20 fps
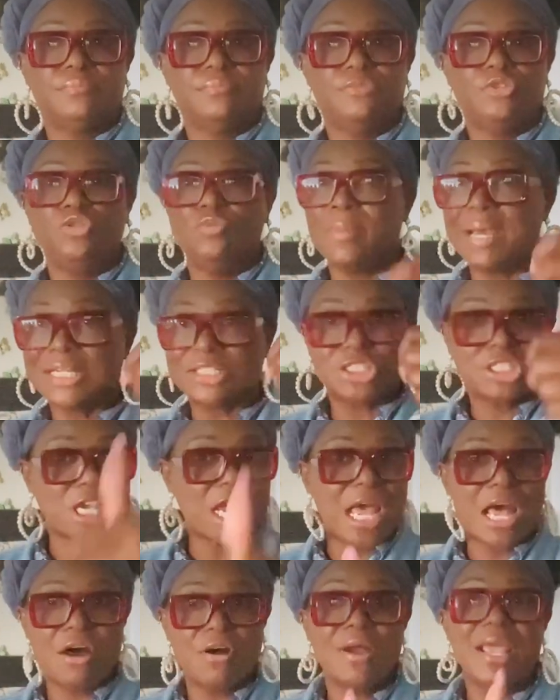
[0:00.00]
You my
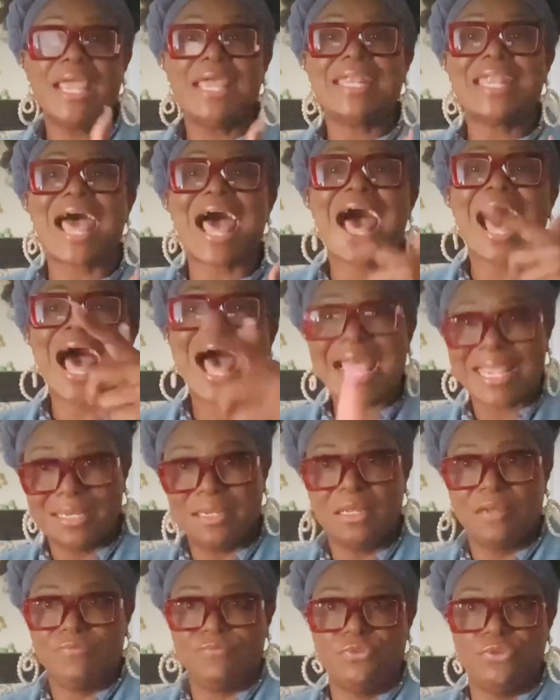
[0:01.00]
child and I
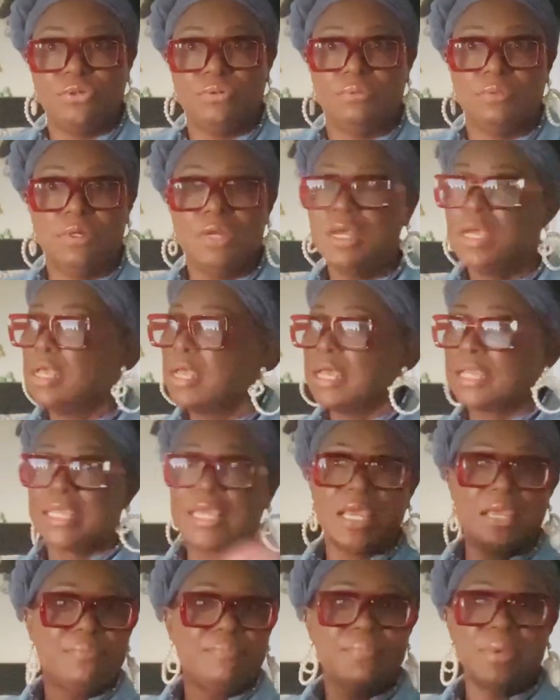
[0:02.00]
love you.
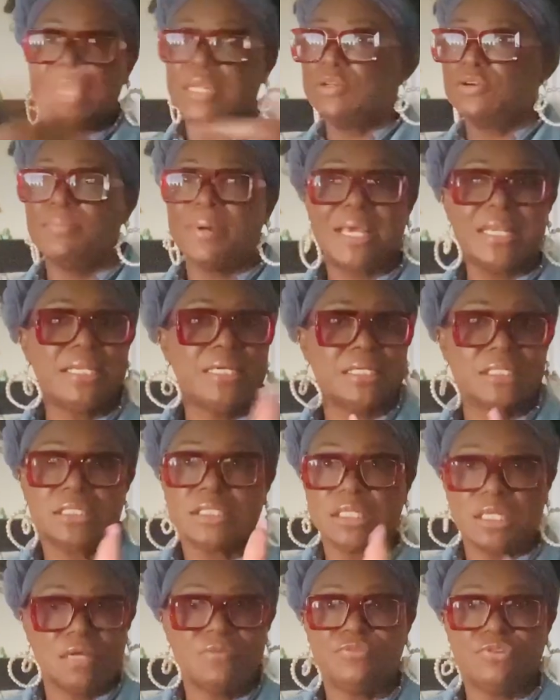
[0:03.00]
Can't make nobody else
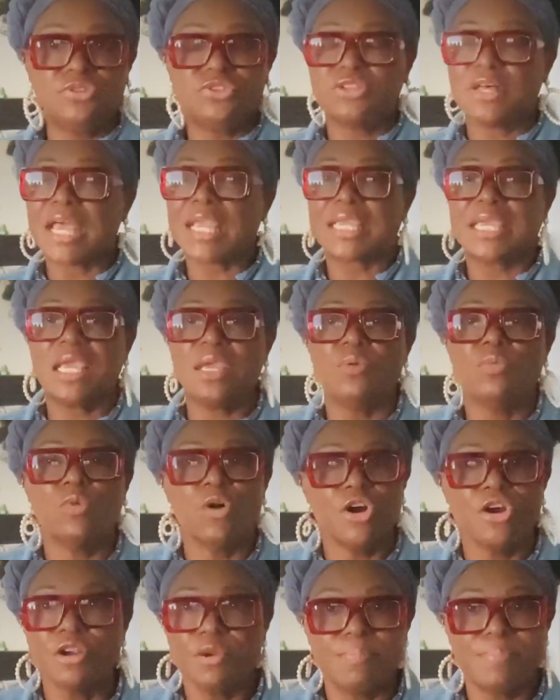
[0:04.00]
love you. So I can't
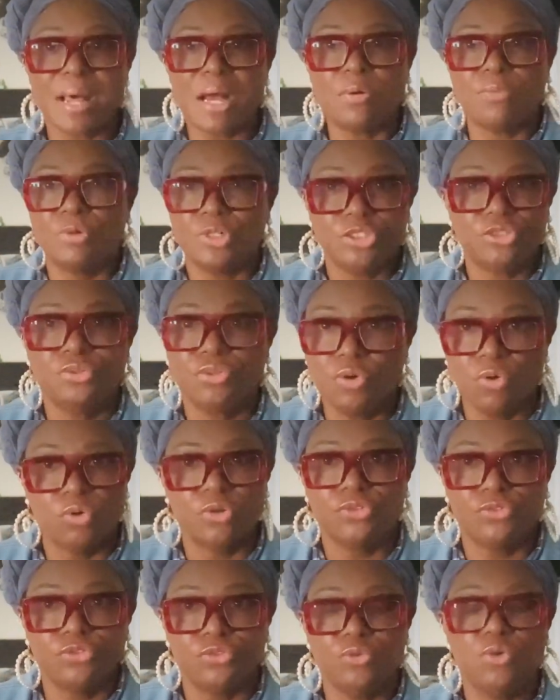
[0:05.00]
worry about what you're
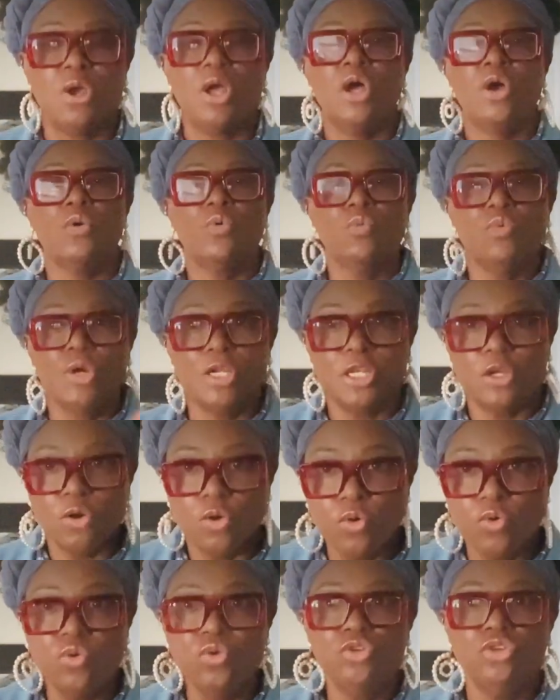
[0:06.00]
going through with
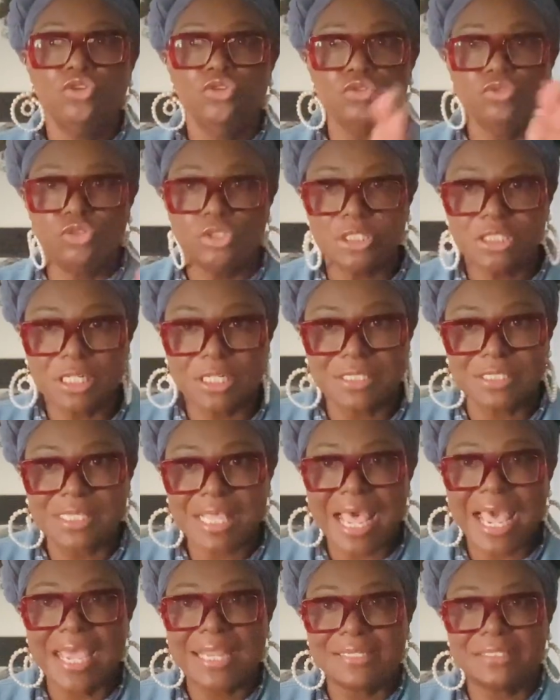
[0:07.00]
who you
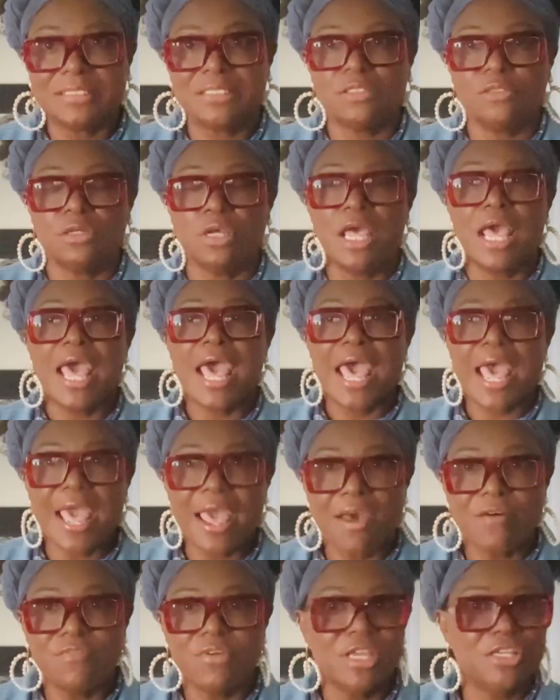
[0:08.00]
decide to
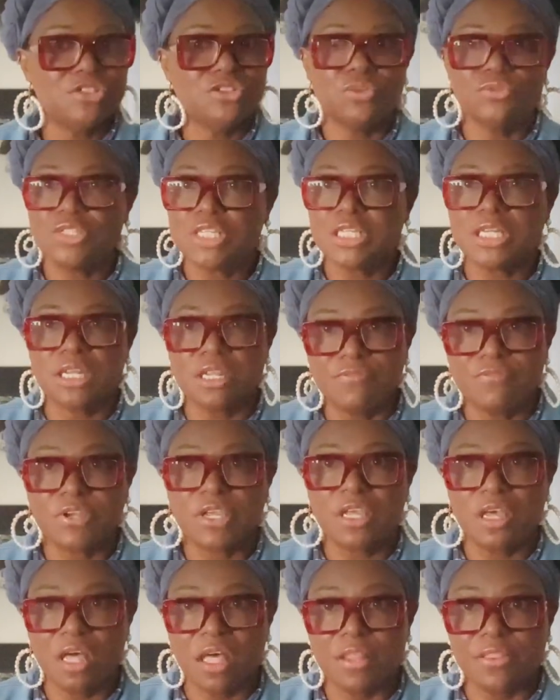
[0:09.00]
have as your
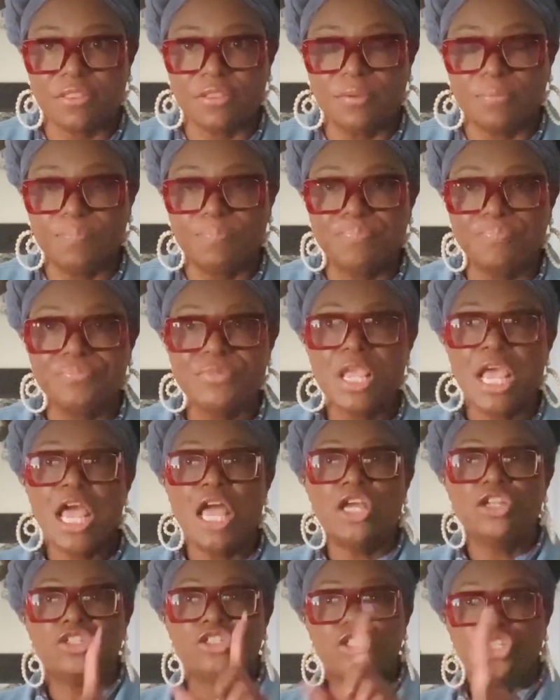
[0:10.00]
significant other.
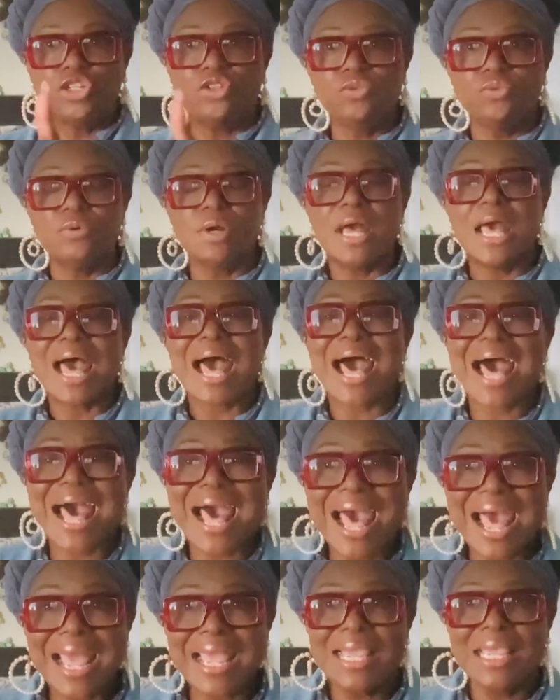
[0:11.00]
Two,
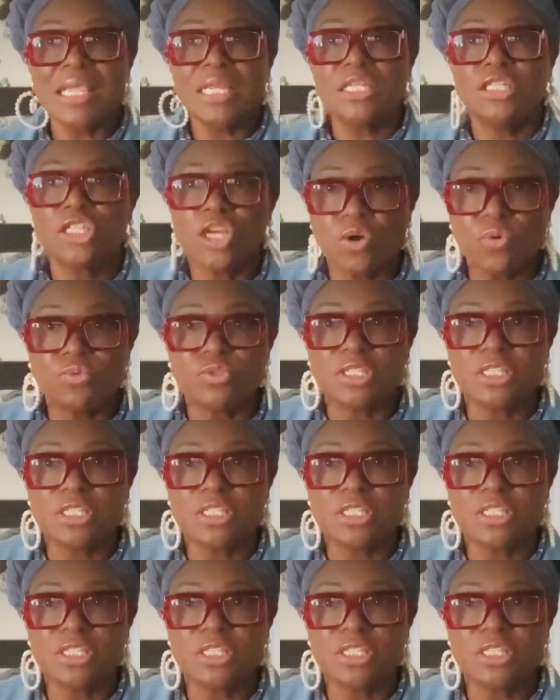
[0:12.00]
I don't